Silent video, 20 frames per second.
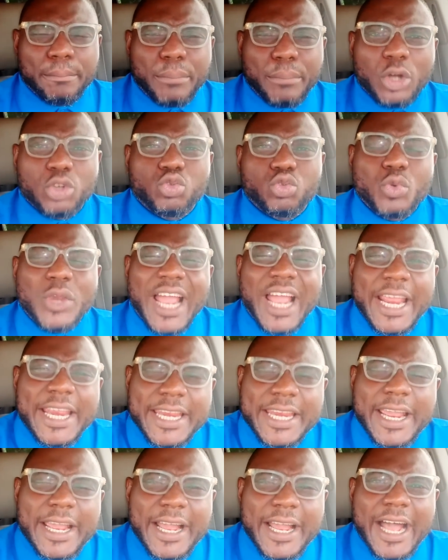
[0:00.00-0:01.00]
but we are
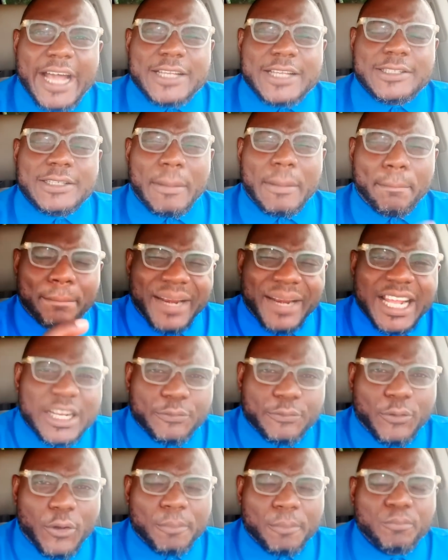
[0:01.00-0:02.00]
here as a
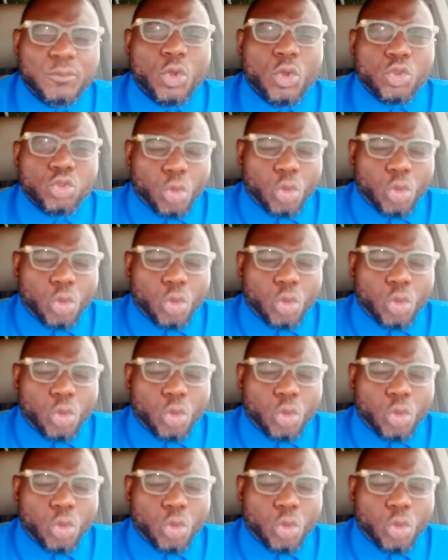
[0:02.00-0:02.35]
platform